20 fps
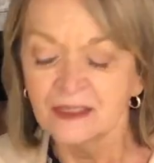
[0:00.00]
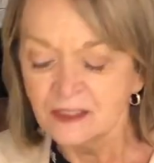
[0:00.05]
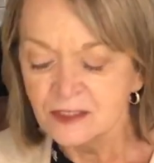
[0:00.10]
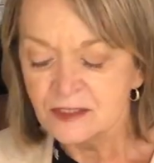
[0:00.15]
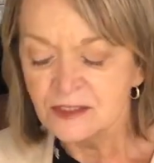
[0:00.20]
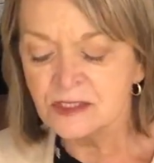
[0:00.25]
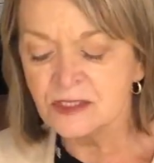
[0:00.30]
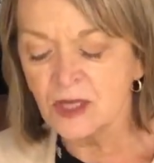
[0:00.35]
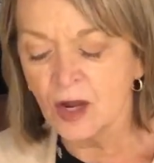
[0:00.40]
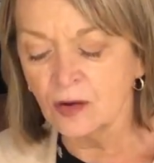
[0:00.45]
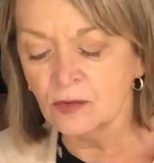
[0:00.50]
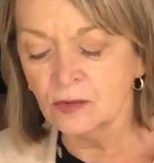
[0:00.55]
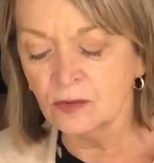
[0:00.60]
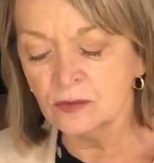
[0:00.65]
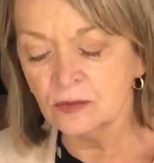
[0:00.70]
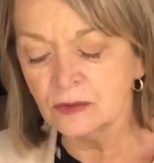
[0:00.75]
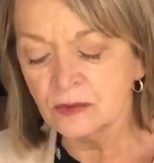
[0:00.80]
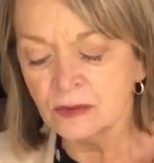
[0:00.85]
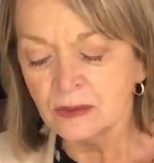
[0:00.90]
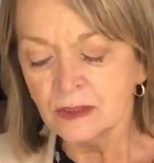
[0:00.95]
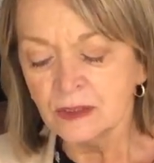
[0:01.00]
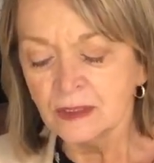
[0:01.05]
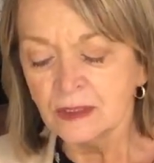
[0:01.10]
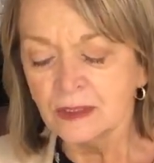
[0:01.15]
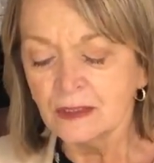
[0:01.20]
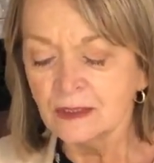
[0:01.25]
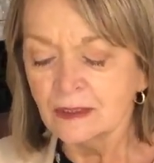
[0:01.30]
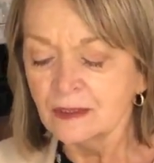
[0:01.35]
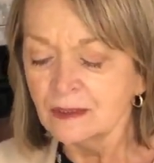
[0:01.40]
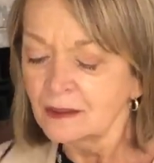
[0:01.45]
So
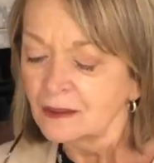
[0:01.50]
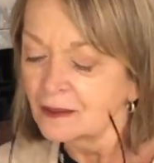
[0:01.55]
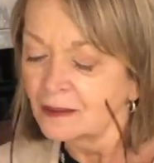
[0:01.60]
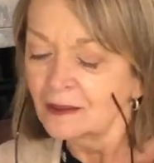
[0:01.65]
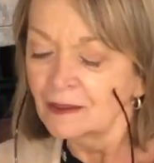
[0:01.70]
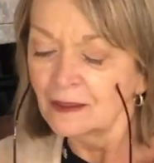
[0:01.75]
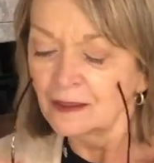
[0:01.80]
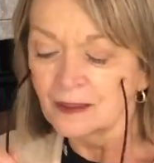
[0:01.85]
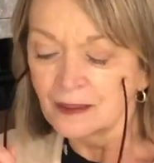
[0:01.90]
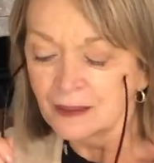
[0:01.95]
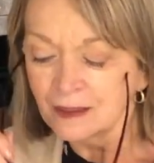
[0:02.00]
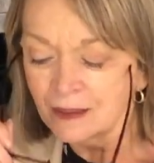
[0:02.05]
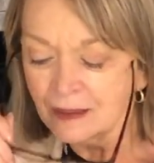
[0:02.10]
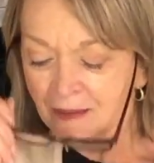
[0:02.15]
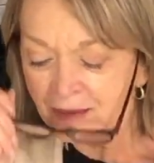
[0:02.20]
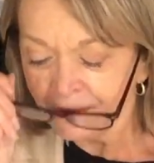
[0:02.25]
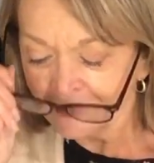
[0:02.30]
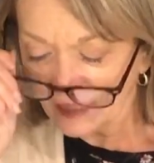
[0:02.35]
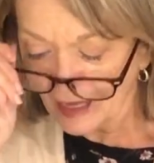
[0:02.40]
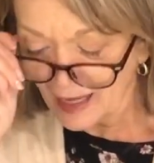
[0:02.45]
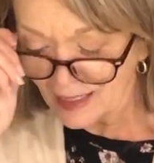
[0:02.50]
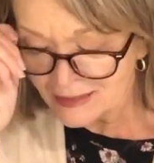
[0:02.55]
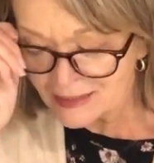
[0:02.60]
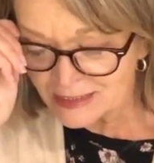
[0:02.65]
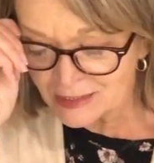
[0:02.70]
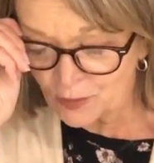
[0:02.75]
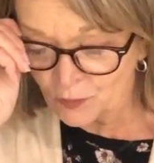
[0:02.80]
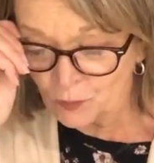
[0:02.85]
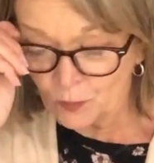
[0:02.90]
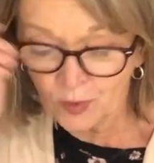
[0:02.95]
God's
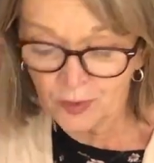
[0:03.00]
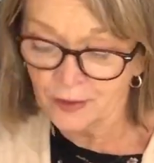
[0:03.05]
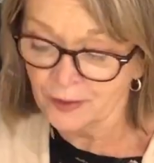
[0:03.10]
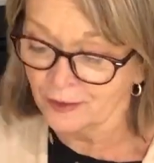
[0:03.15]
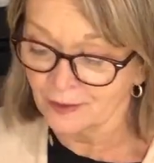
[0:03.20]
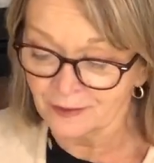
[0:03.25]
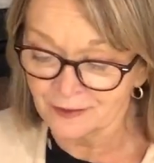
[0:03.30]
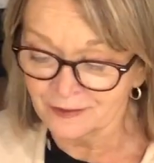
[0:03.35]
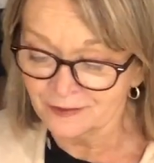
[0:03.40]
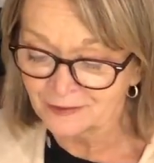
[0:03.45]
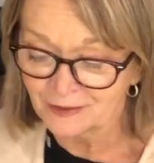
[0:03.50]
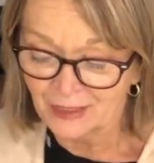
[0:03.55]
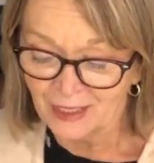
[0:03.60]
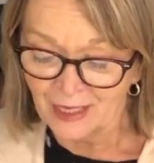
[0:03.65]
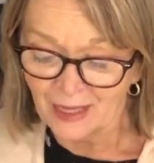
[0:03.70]
at work,